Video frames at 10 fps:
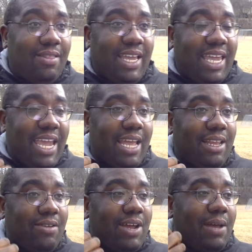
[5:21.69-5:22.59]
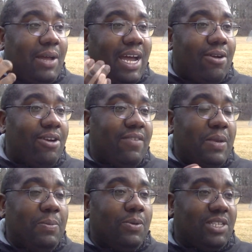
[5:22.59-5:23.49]
they can't they're not hiring enough
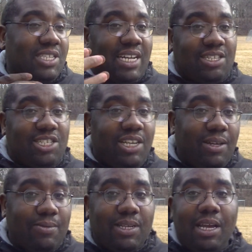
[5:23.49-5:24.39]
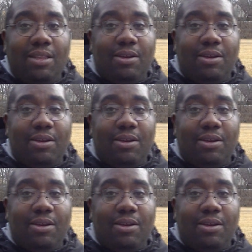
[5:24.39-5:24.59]
people to stock the shelves.